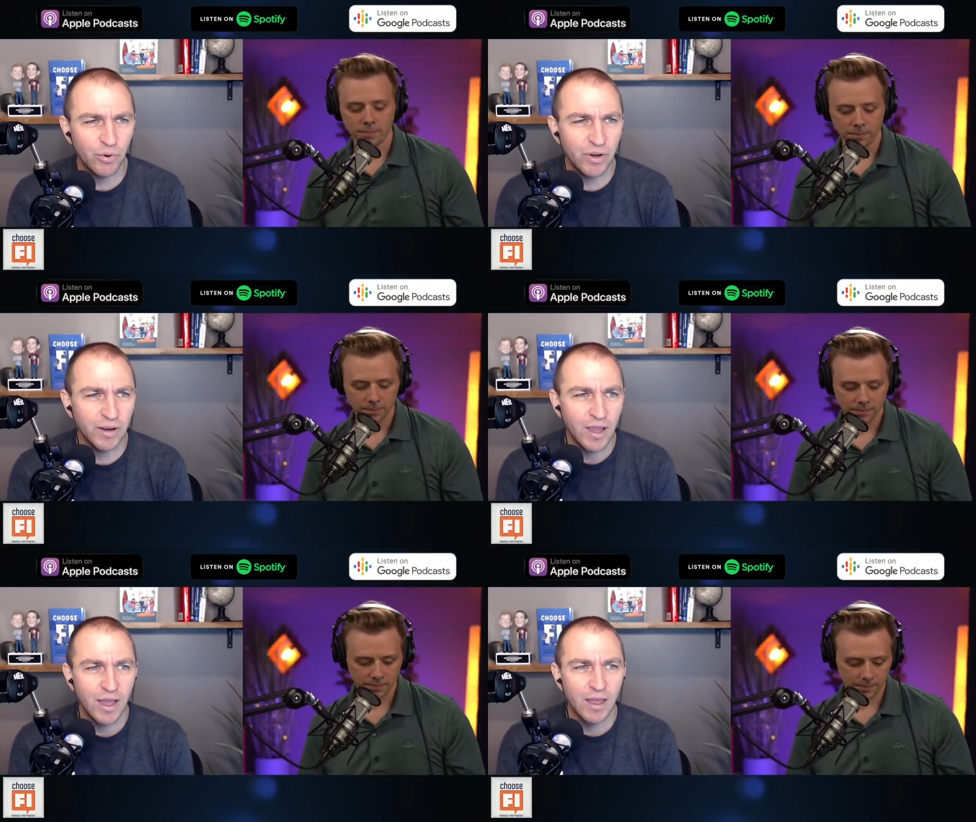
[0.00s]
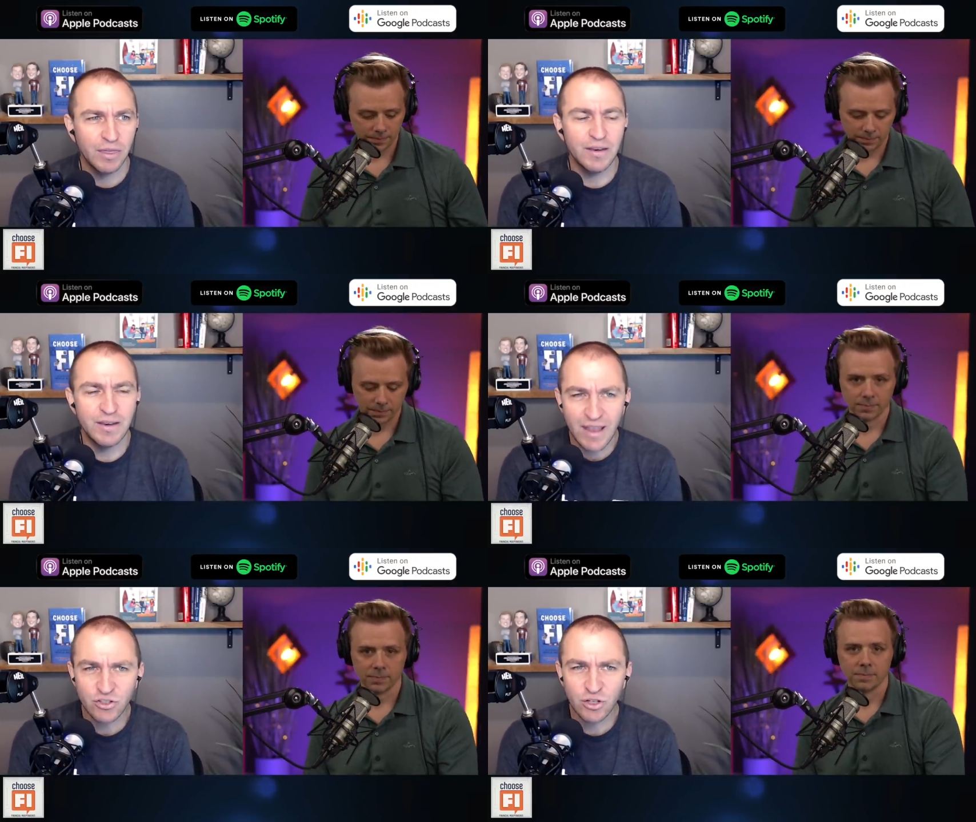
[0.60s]
Speaker 1: your point, the
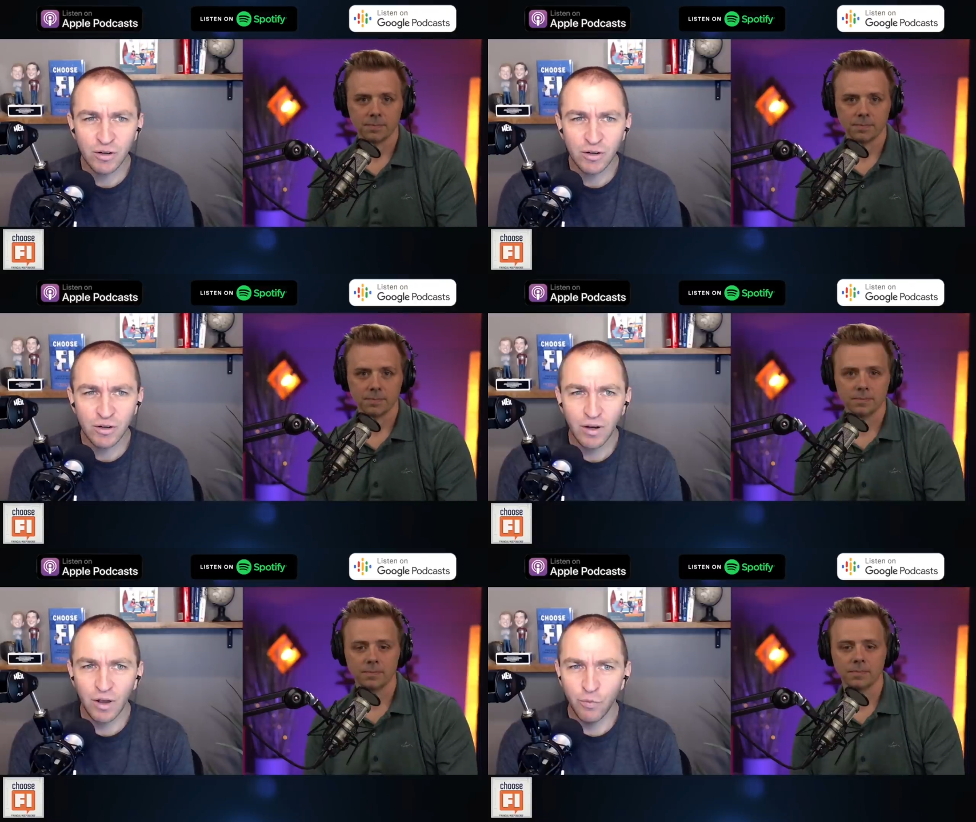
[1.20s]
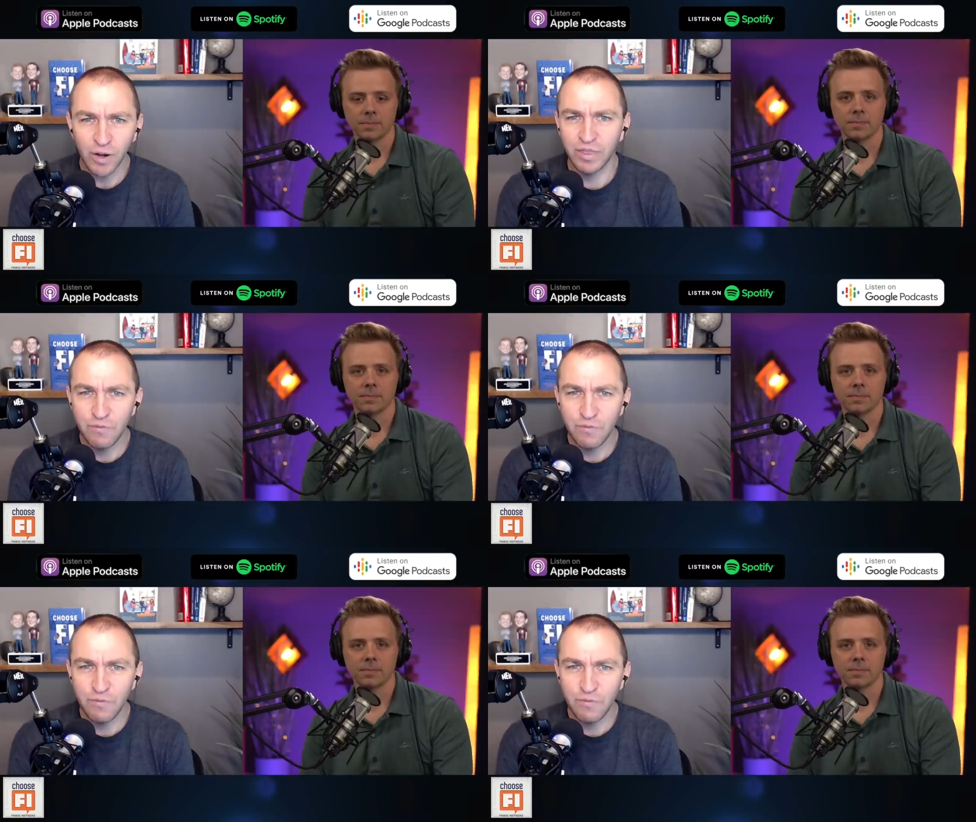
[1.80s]
nature of work,